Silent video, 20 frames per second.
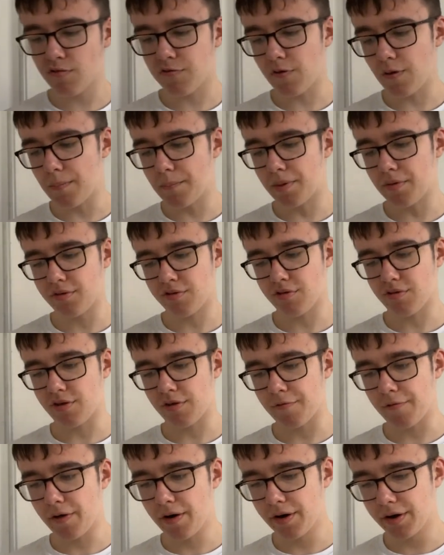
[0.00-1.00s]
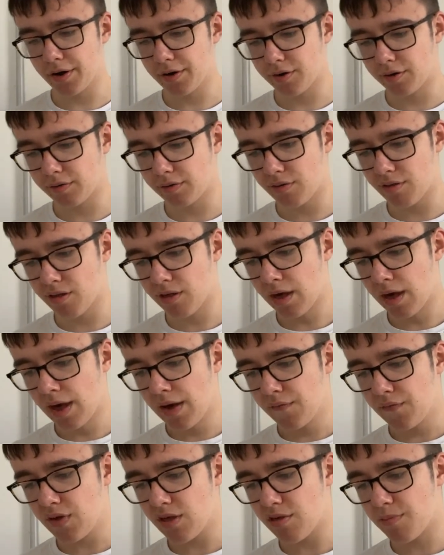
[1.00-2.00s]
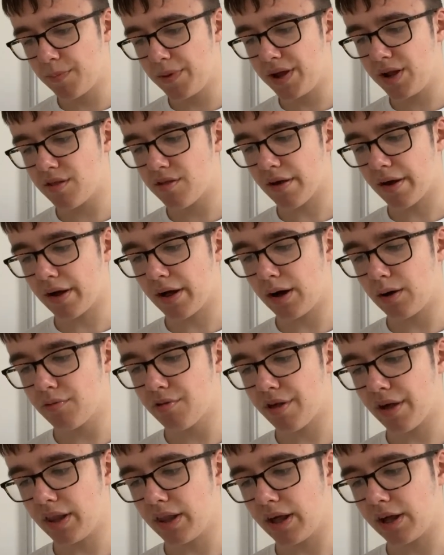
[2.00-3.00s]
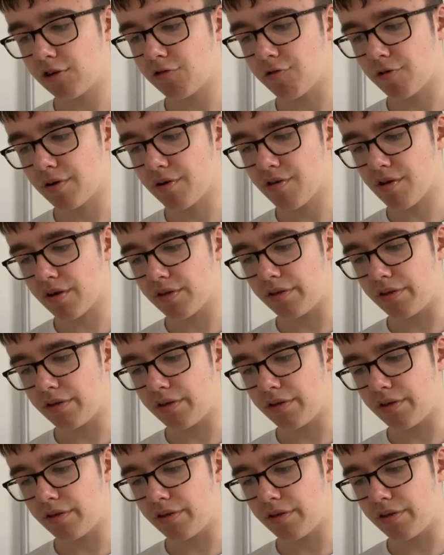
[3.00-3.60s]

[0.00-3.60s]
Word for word: form positive ions. This means outer electrons are